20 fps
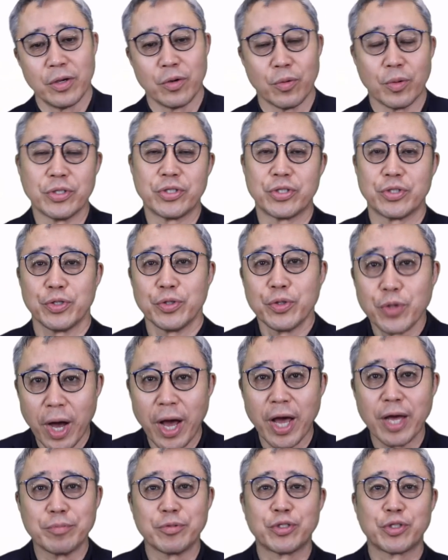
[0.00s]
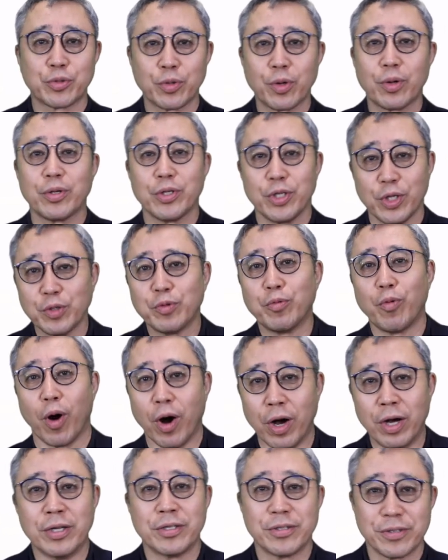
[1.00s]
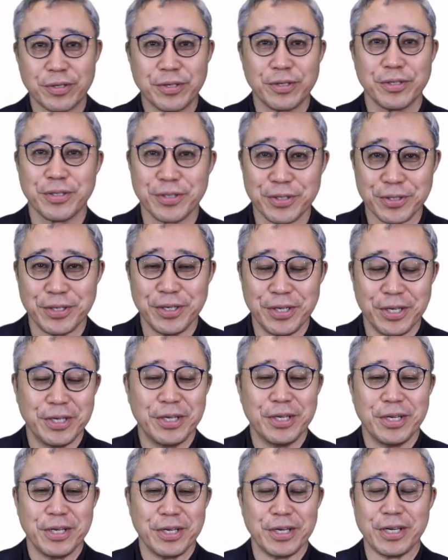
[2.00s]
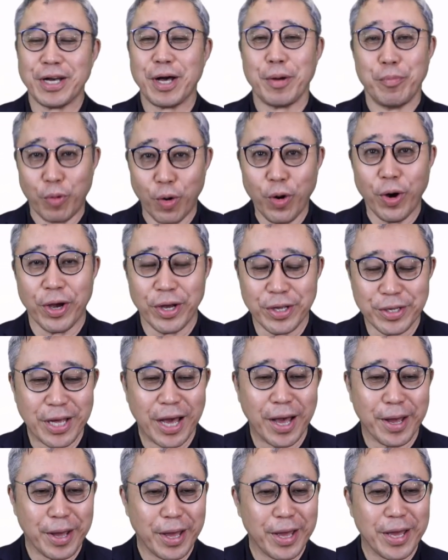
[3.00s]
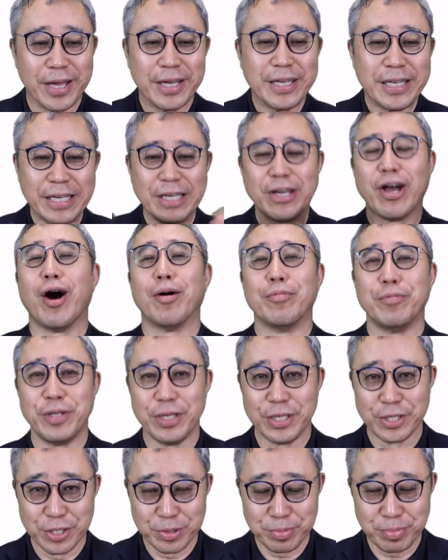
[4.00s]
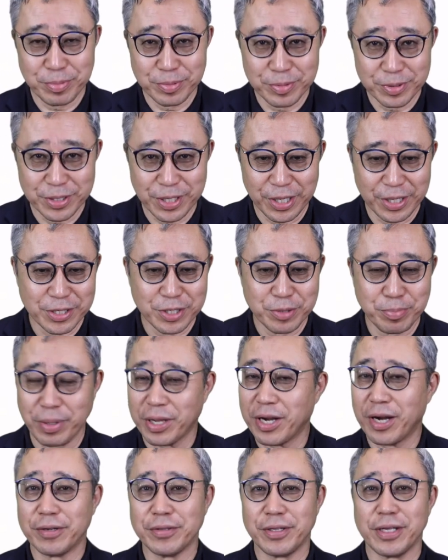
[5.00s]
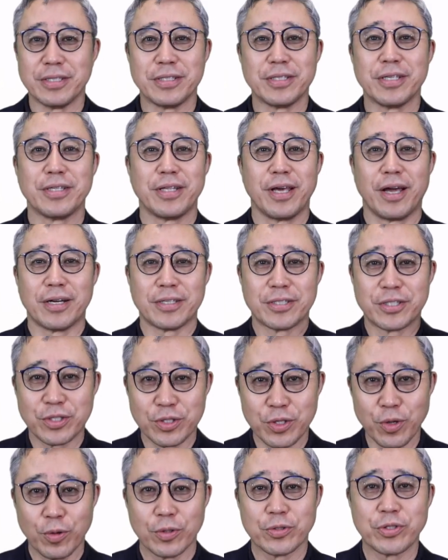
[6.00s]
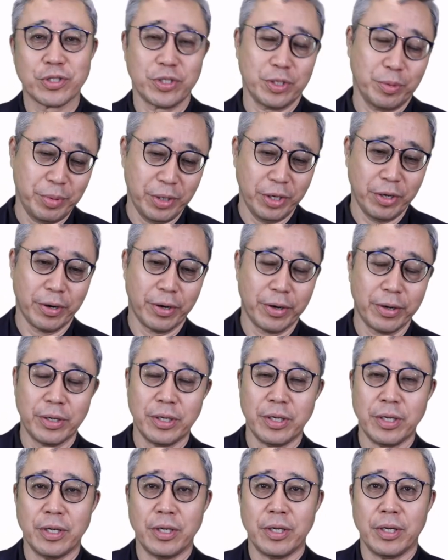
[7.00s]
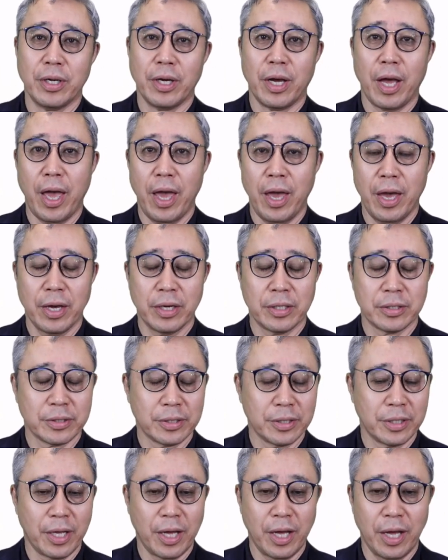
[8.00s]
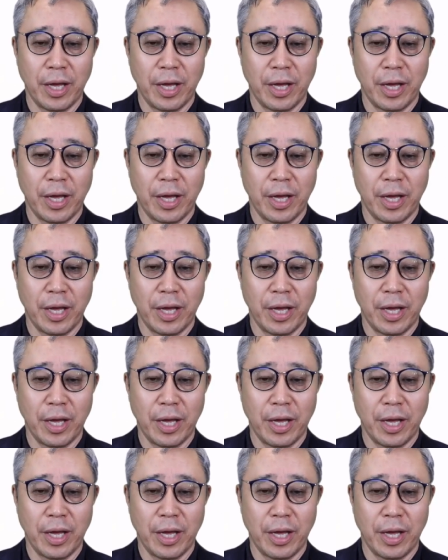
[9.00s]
which I'm sure you want to avoid. Any of these penalties, they are so severe, and